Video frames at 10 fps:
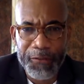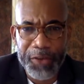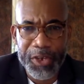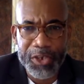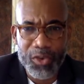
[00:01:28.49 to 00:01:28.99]

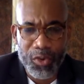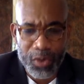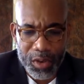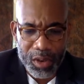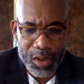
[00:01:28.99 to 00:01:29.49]
years
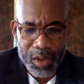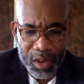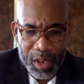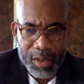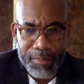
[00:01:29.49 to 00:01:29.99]
old
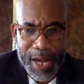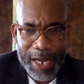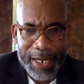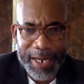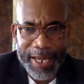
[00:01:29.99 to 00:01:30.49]

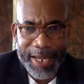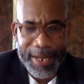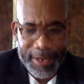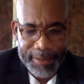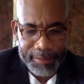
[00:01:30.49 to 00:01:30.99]
back
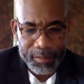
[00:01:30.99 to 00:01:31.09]
then.